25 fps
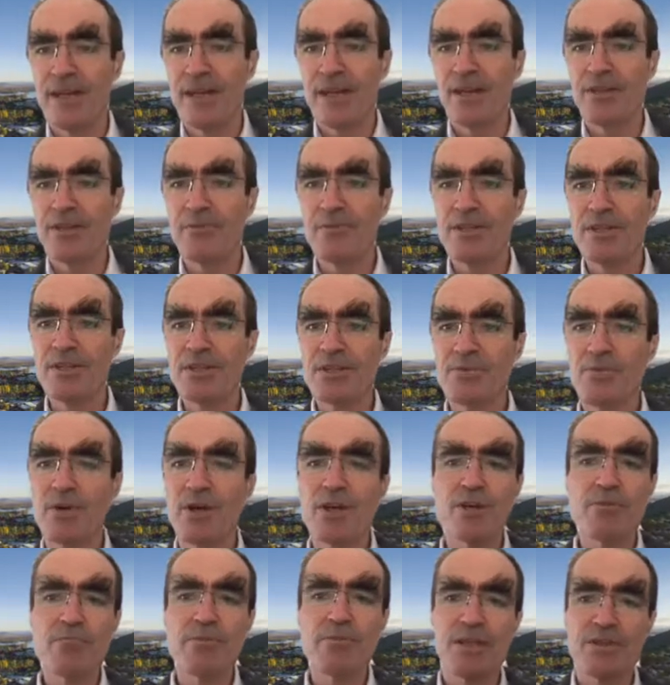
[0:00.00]
And the reason why
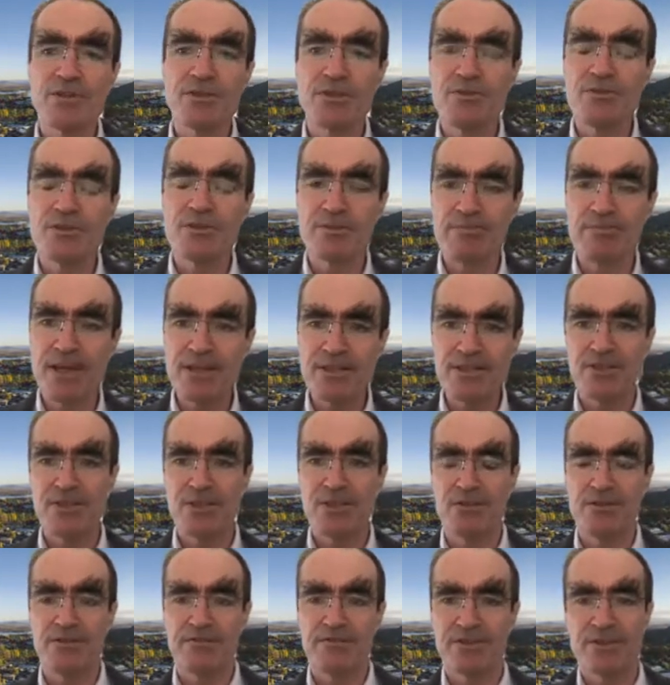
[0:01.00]
you might choose a
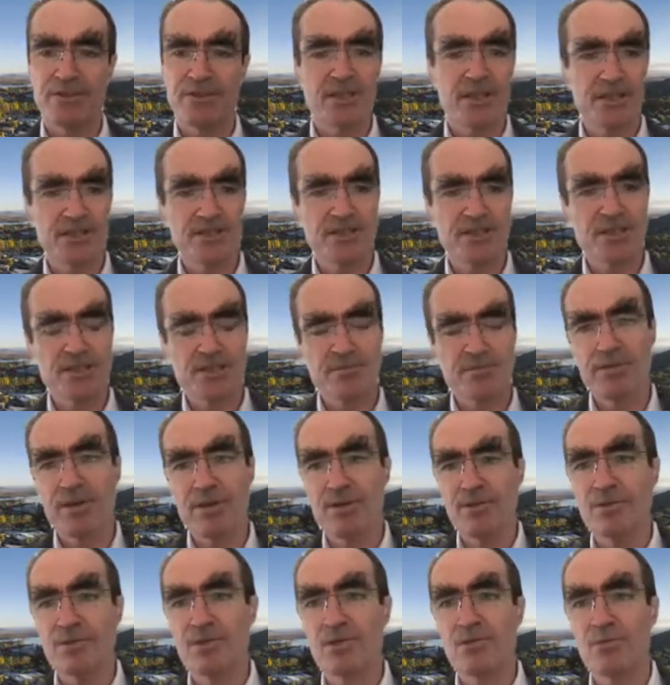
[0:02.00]
Bachelor of Science as
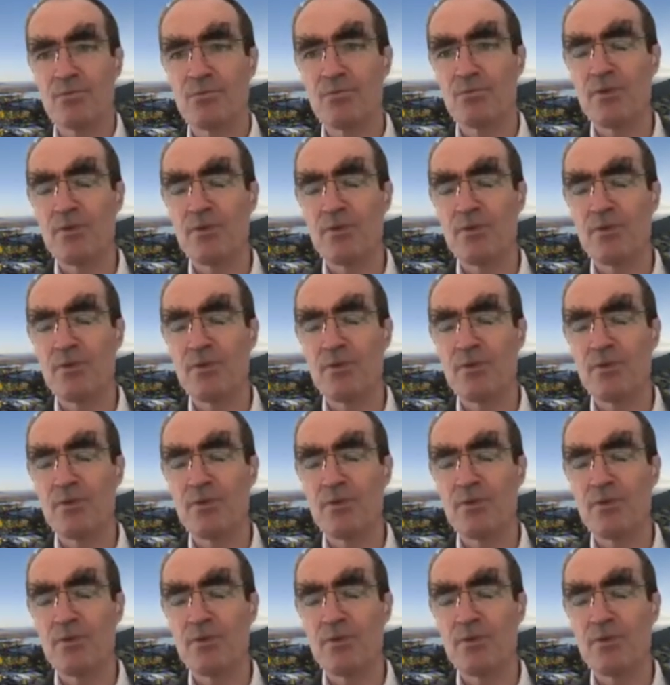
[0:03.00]
opposed to